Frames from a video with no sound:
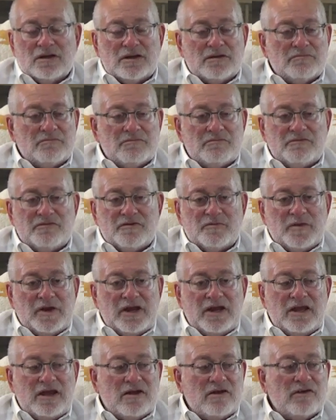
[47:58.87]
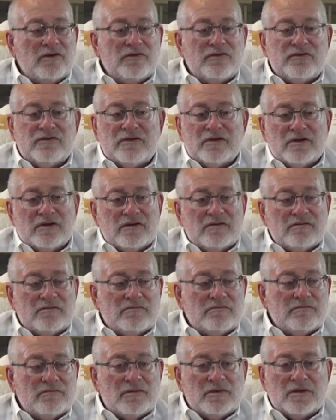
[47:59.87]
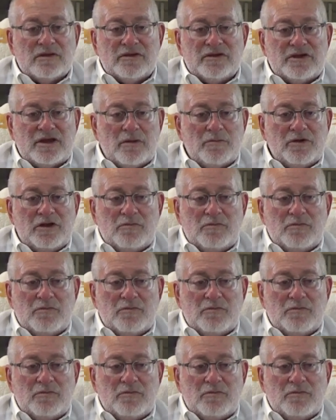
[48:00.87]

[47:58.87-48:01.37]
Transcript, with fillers: um, for many years, uh, the